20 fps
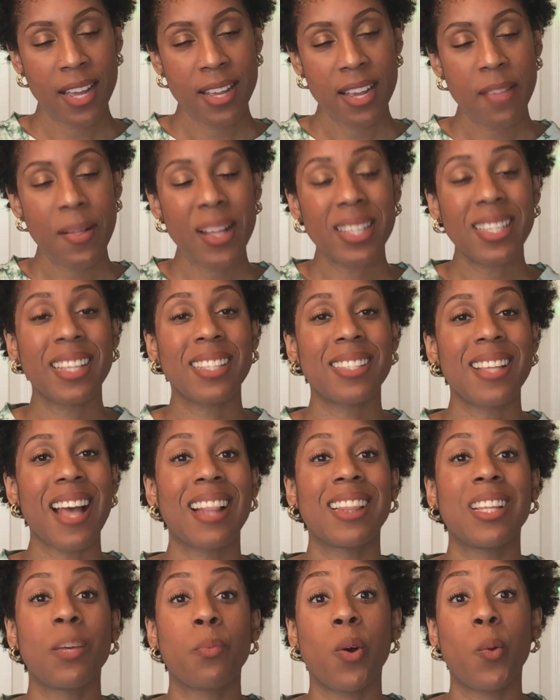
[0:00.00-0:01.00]
That's
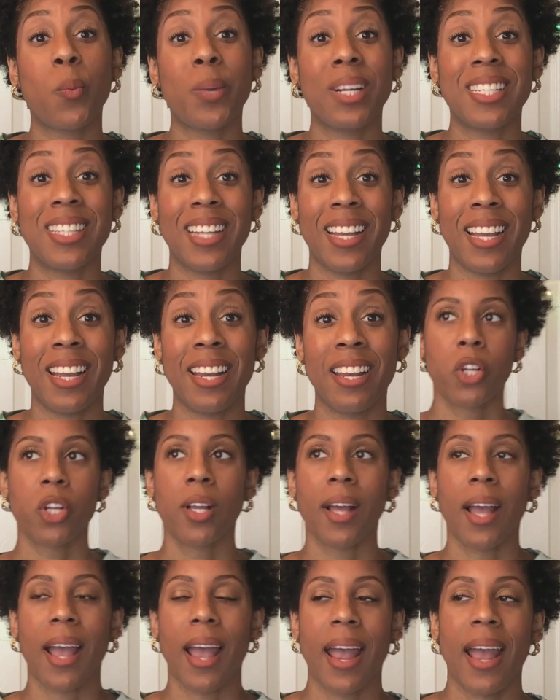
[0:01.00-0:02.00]
exactly what we did.
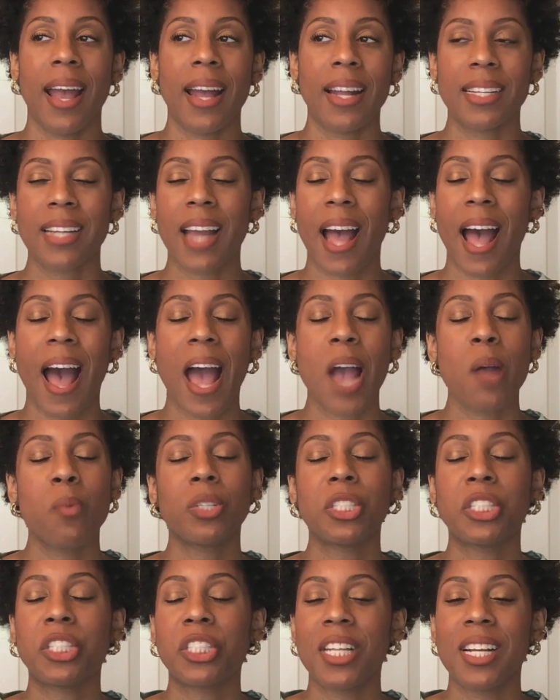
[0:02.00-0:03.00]
And I
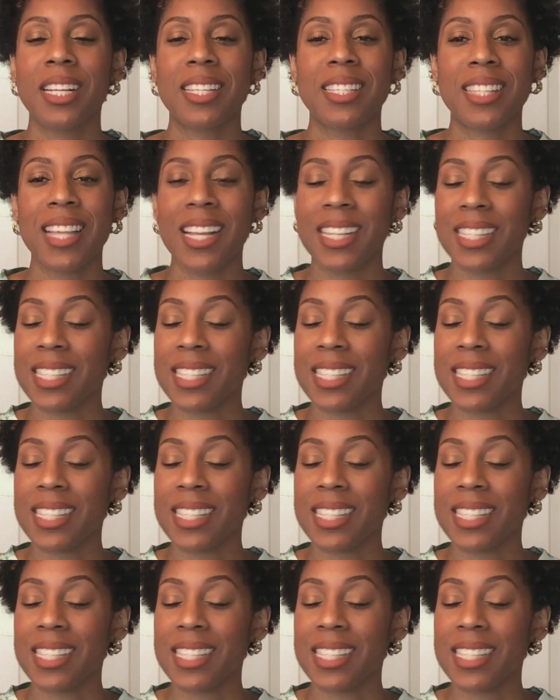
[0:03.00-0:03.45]
was just, and